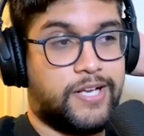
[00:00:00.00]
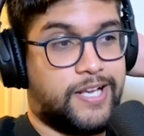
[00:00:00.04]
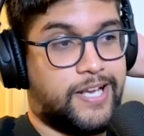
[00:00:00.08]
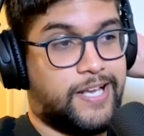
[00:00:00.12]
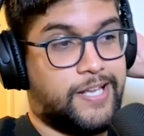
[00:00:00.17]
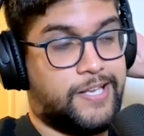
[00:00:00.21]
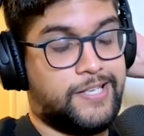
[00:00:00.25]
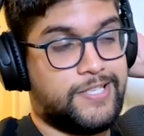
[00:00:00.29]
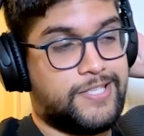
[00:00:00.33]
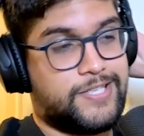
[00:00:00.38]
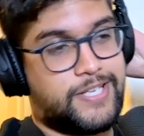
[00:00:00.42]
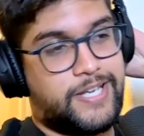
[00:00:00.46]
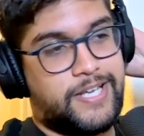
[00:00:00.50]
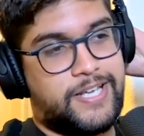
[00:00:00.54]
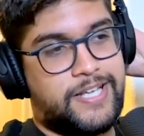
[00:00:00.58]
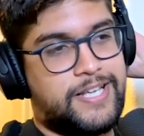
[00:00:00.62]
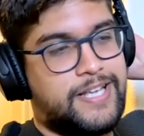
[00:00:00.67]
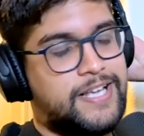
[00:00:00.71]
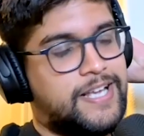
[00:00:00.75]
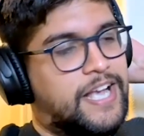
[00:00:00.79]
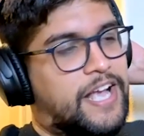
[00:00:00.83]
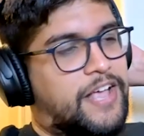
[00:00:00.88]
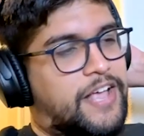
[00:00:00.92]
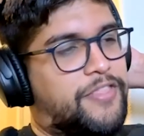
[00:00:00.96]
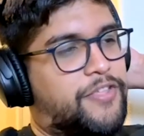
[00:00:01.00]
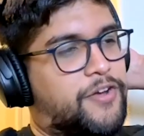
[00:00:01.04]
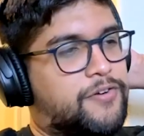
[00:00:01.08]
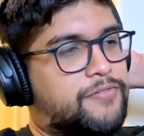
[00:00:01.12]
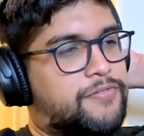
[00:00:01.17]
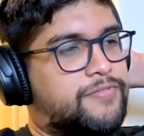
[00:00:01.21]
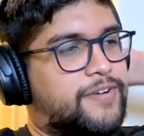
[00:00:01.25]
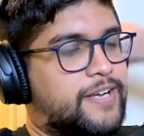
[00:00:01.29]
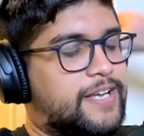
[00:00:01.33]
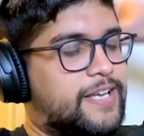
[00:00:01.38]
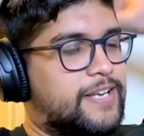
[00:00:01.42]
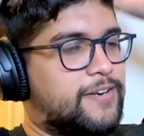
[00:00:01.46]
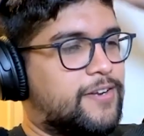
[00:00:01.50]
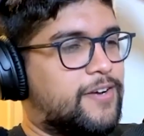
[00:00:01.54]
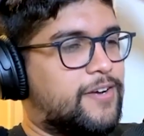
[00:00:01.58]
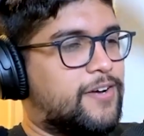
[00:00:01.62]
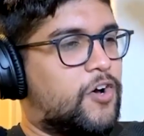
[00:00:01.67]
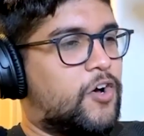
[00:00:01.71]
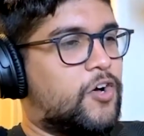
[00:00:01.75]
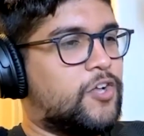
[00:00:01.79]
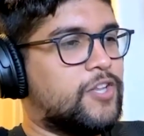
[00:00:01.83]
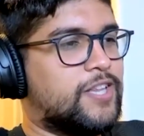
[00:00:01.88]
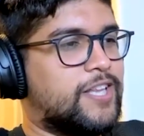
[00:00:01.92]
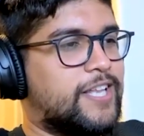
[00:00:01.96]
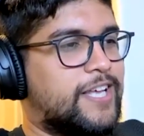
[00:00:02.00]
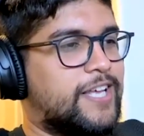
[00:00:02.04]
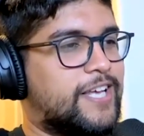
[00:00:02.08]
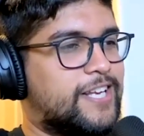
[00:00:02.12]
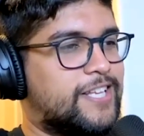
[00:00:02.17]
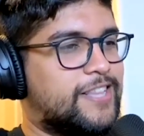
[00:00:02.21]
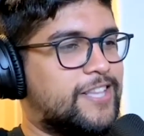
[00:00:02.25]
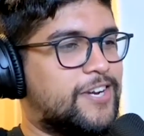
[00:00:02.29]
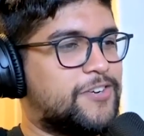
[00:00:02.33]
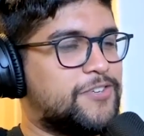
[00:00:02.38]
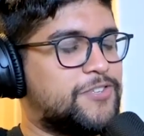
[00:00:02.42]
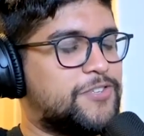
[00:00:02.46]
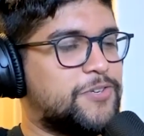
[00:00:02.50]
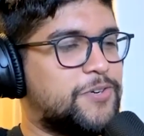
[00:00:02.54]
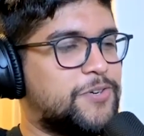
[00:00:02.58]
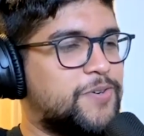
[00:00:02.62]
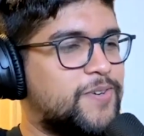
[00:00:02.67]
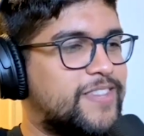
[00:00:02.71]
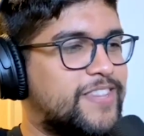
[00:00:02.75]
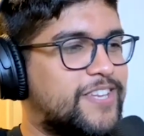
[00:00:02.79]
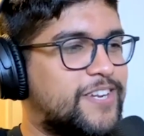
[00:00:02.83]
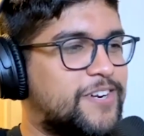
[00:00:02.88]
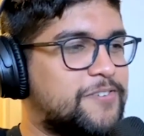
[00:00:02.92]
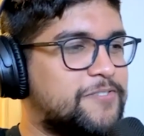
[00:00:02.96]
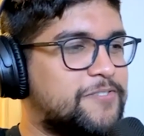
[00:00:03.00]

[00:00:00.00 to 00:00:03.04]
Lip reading: and it's like they're fucking all lit in there too. They're